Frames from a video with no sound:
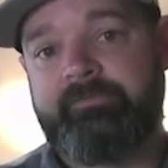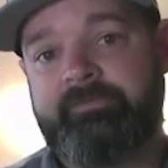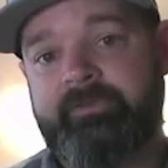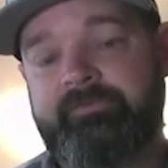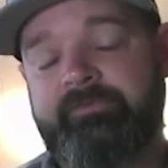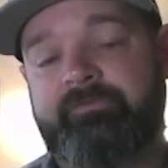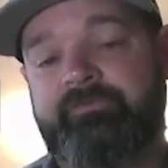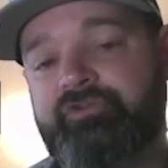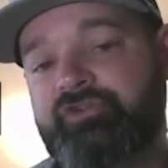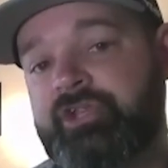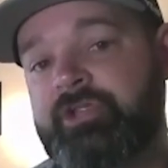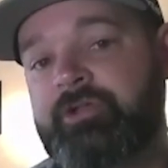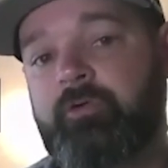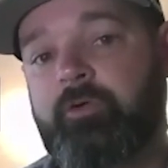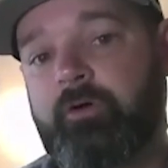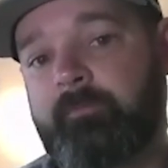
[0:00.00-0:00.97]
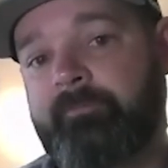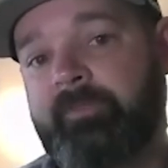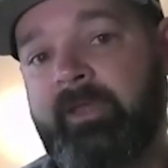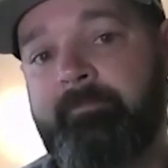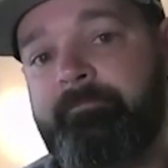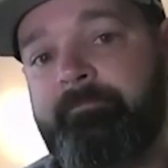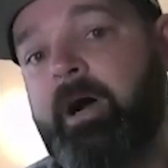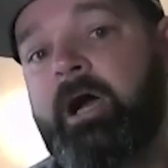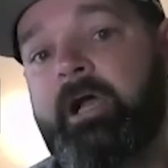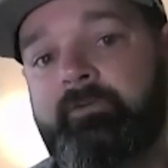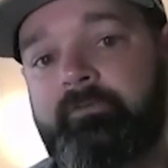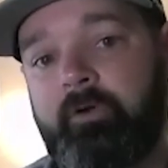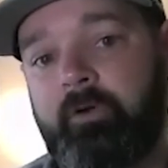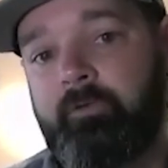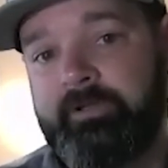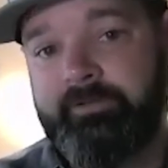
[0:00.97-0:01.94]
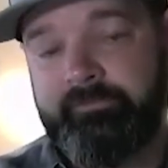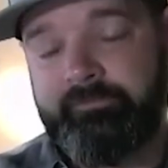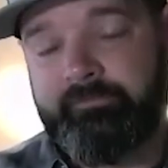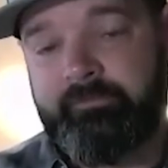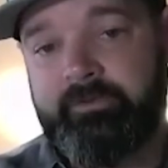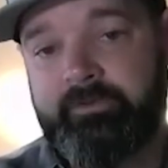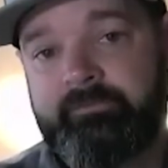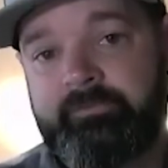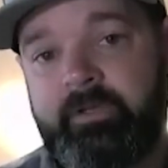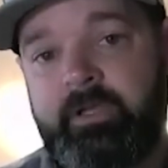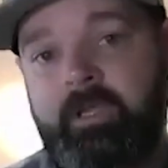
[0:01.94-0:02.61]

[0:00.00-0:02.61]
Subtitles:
this is G Corp that bought Grow Industries.